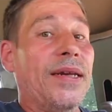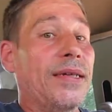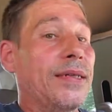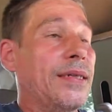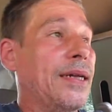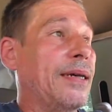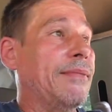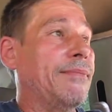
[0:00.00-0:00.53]
And it's
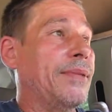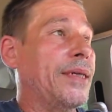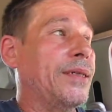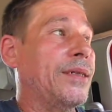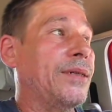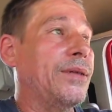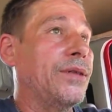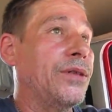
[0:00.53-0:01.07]
not
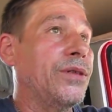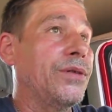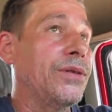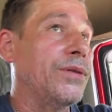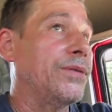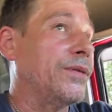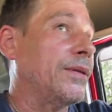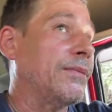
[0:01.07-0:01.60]
based on
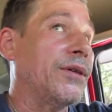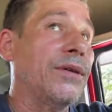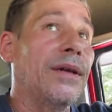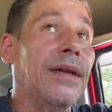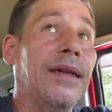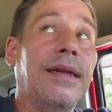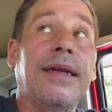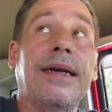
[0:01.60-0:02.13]
truth. I'm going
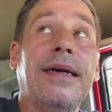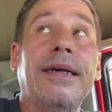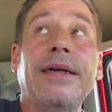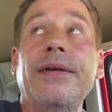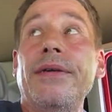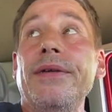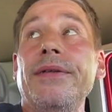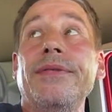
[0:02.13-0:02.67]
to lie
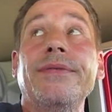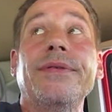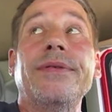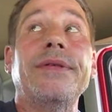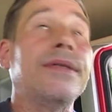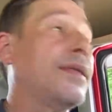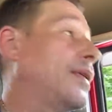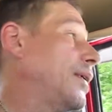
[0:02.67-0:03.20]
all through
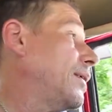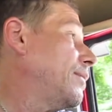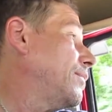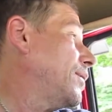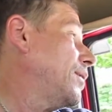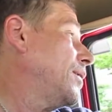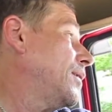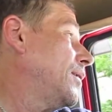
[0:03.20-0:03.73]
this damn
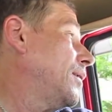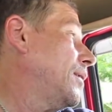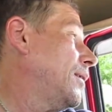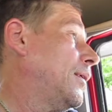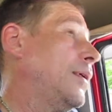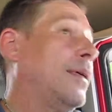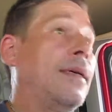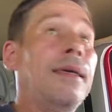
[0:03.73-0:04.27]

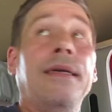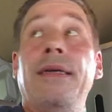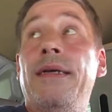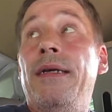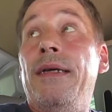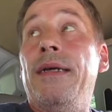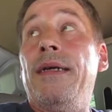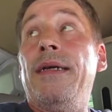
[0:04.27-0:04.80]

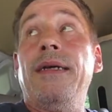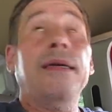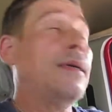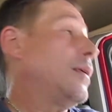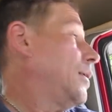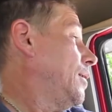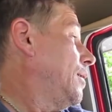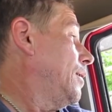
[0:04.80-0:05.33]
thing.